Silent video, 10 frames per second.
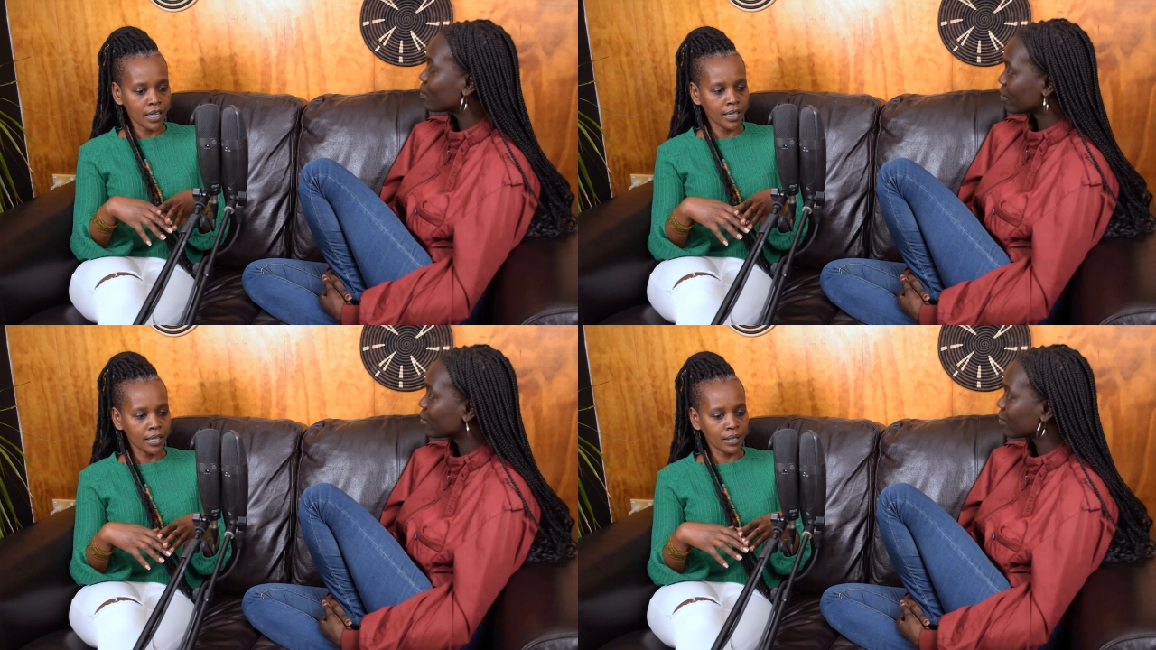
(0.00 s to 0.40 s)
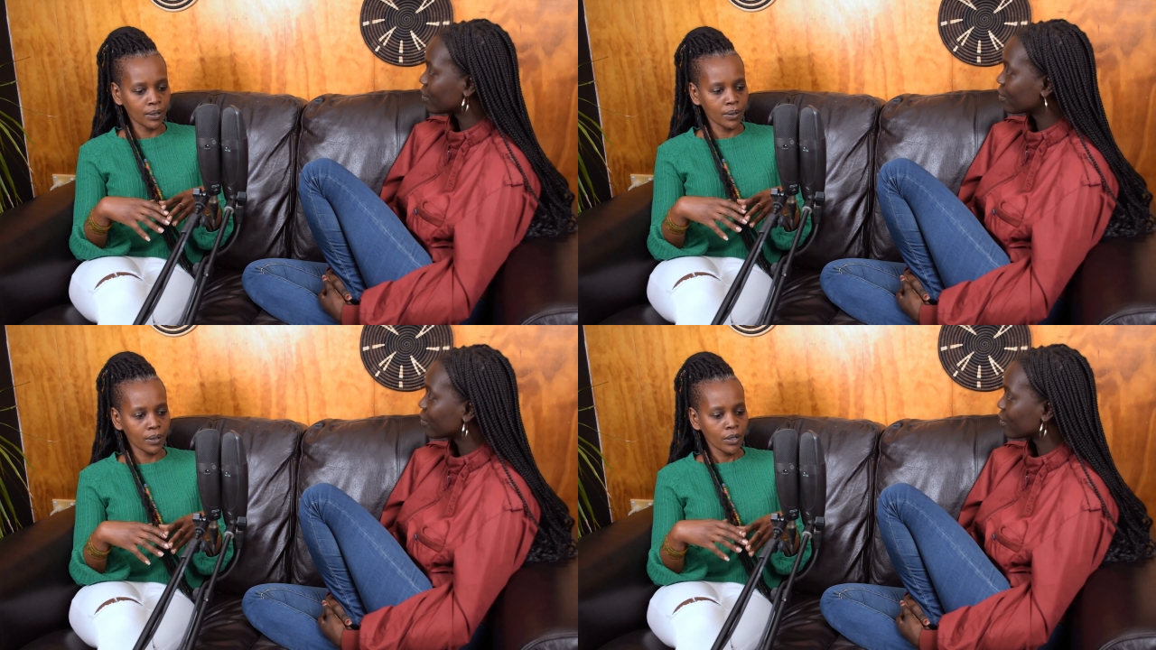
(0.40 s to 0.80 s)
Speaker 1: like
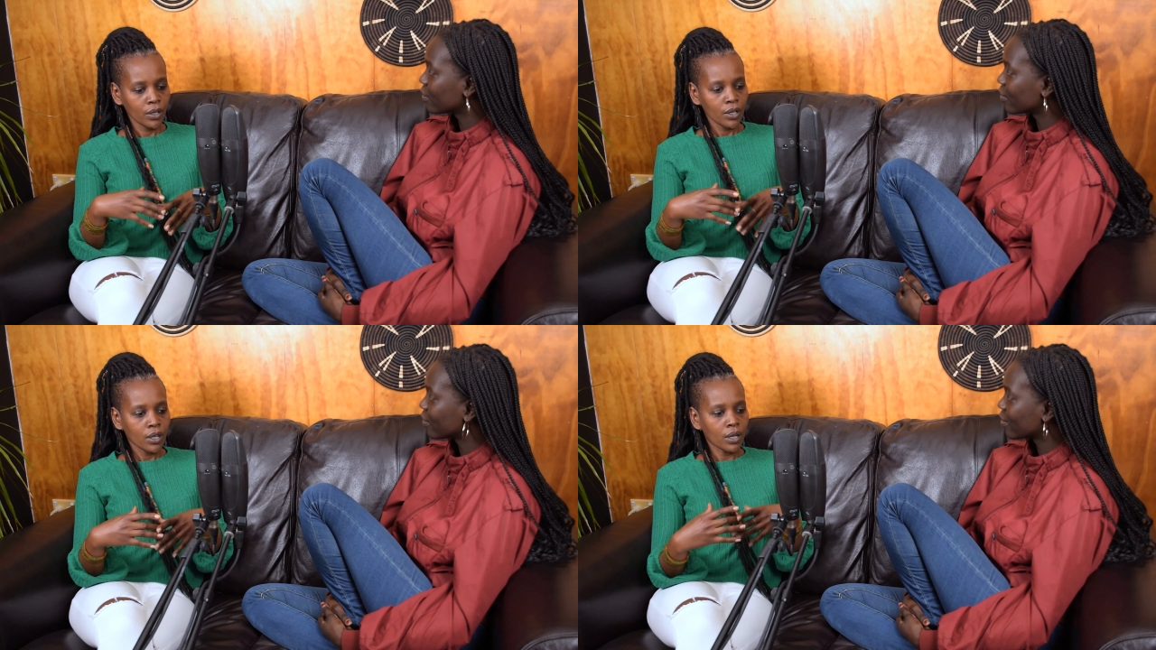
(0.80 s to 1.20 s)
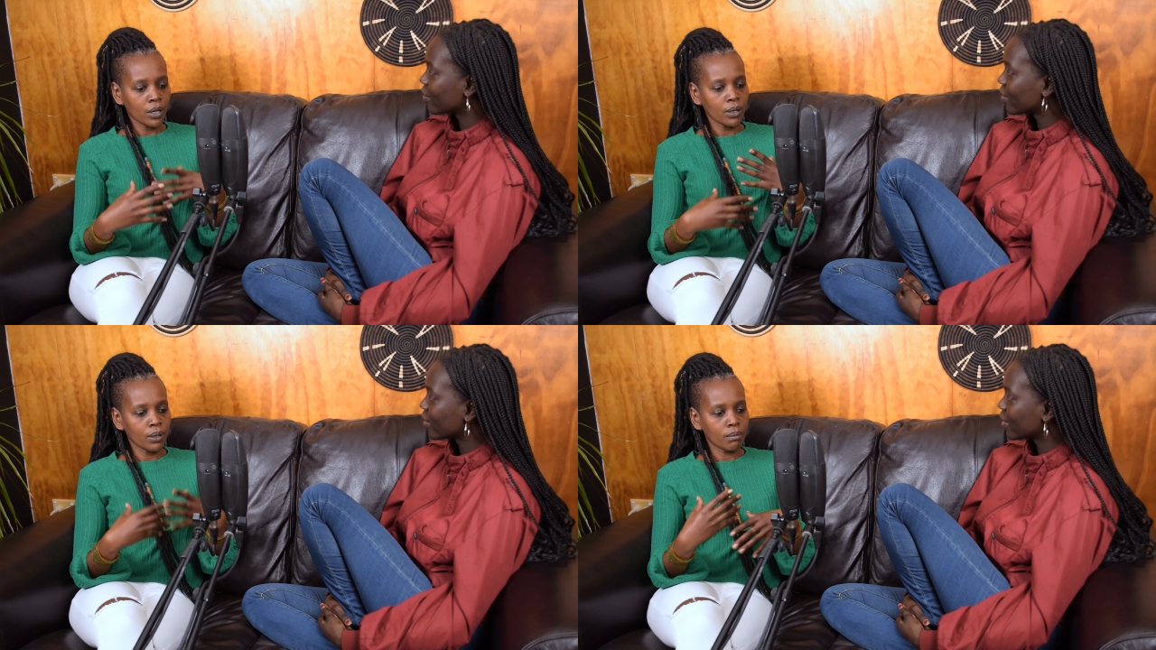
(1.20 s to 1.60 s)
uh,
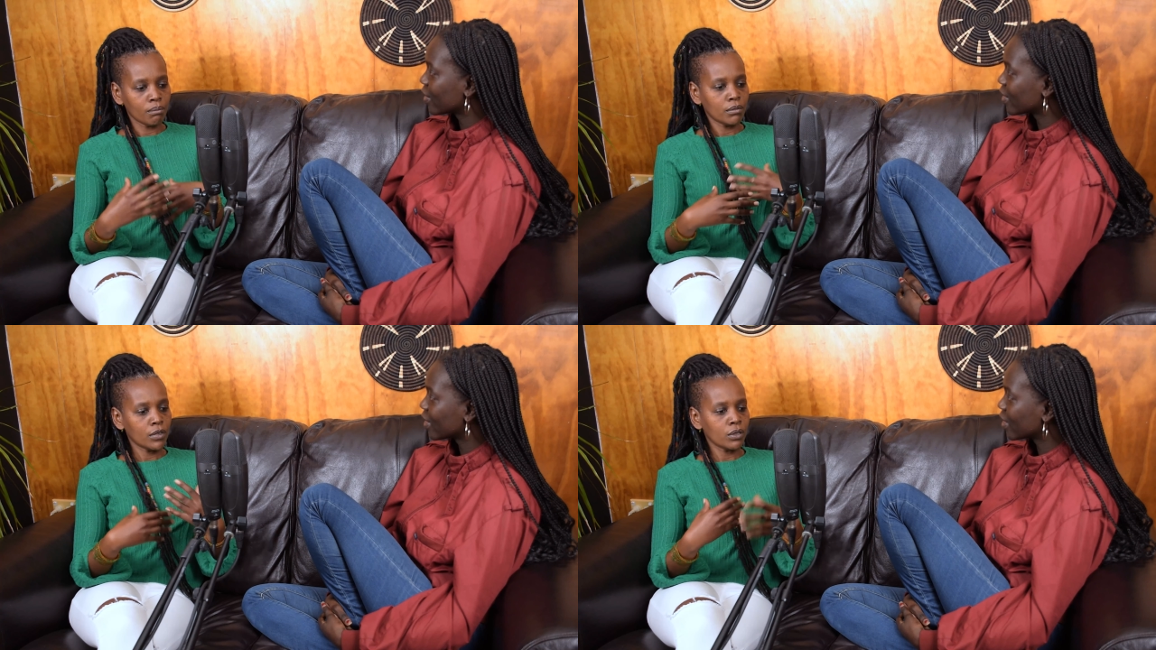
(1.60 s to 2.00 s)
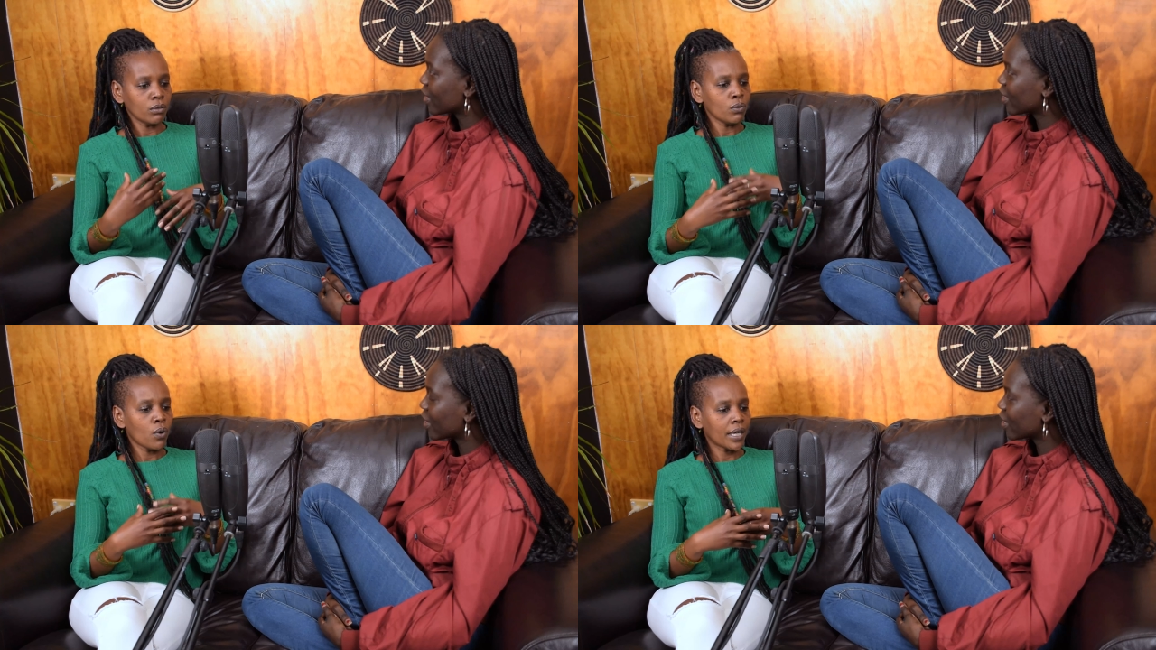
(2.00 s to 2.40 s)
um,
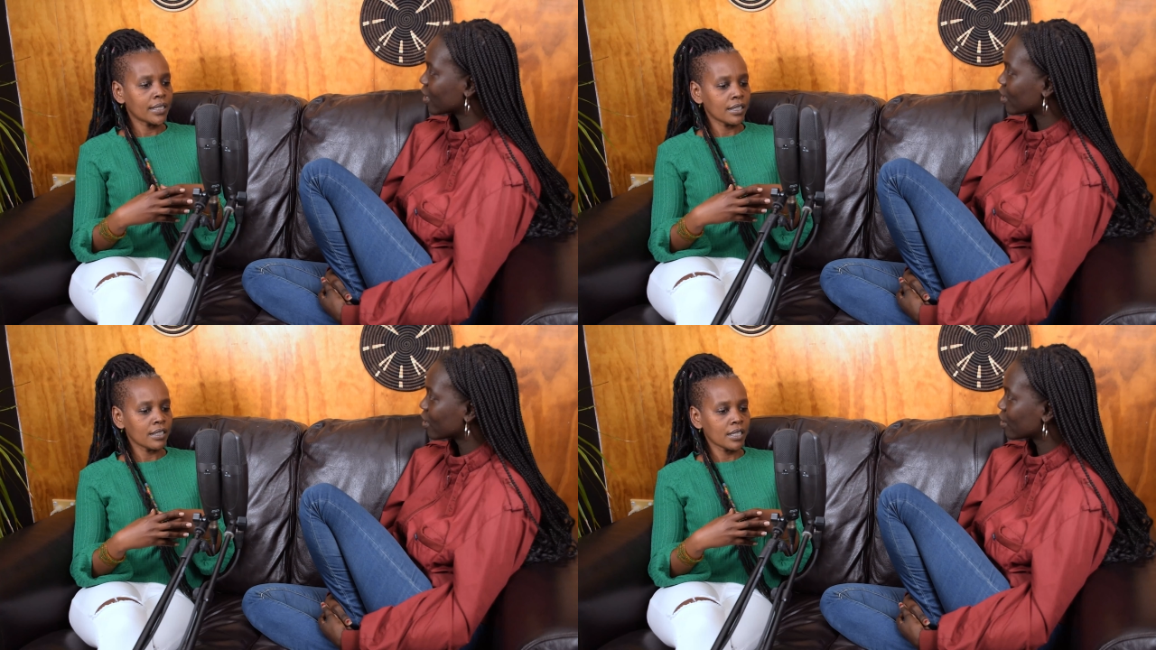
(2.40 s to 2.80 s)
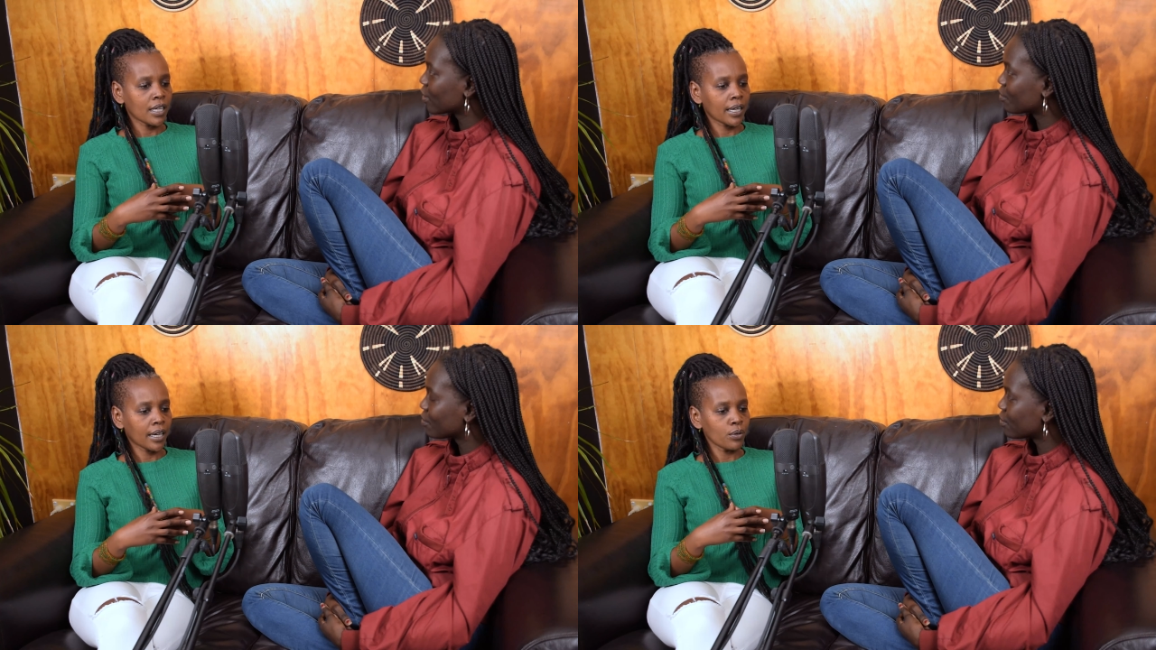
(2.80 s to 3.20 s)
new artists
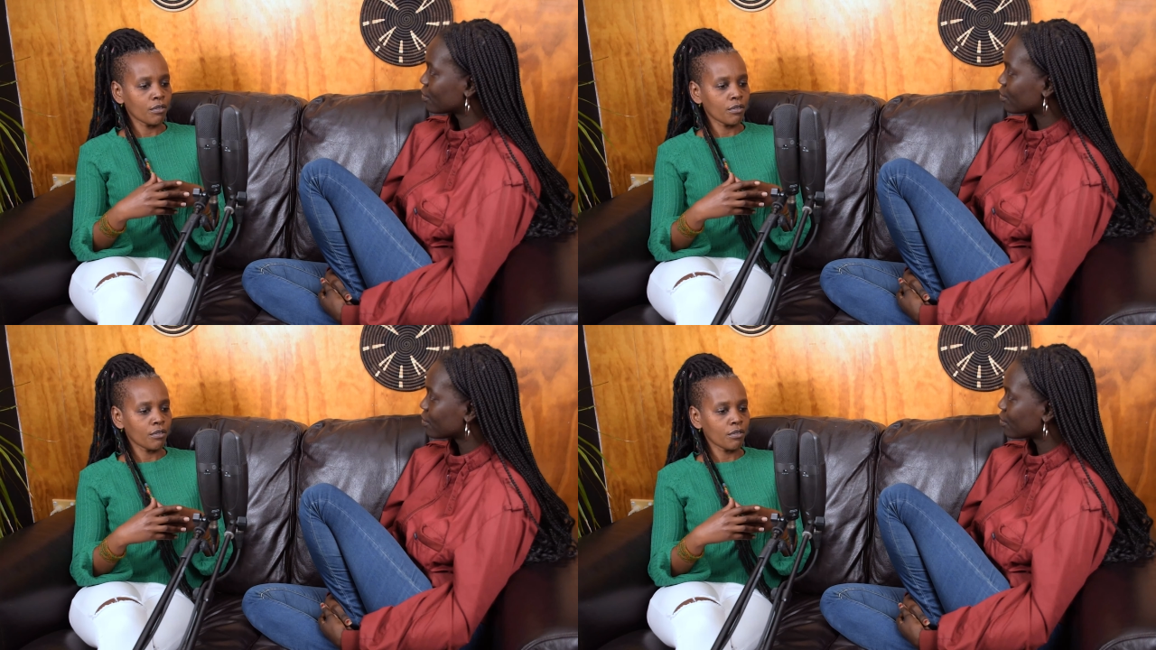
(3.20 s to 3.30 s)
are kind